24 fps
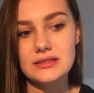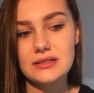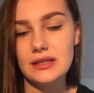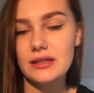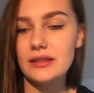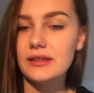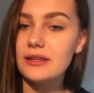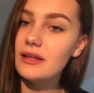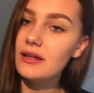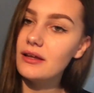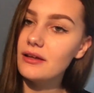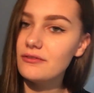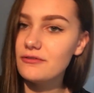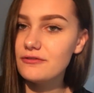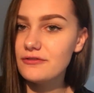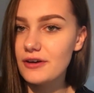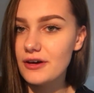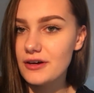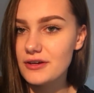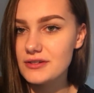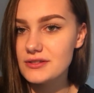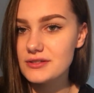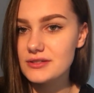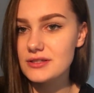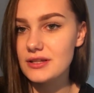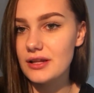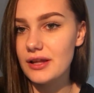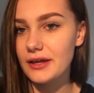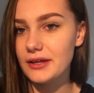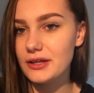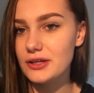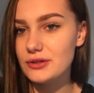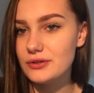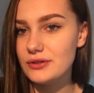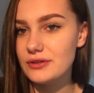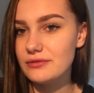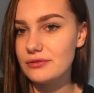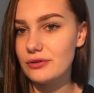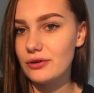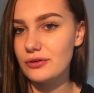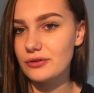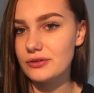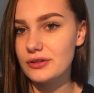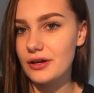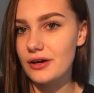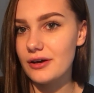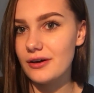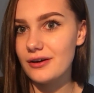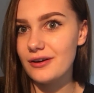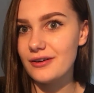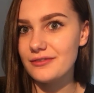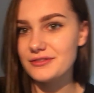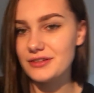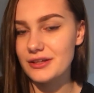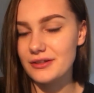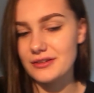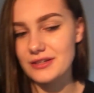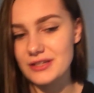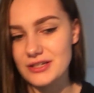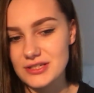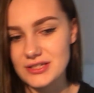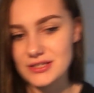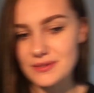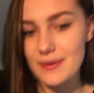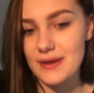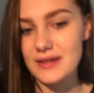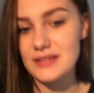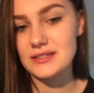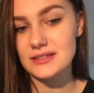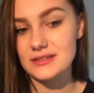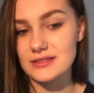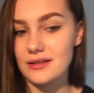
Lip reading: the first like uni vlog that I've done this semester,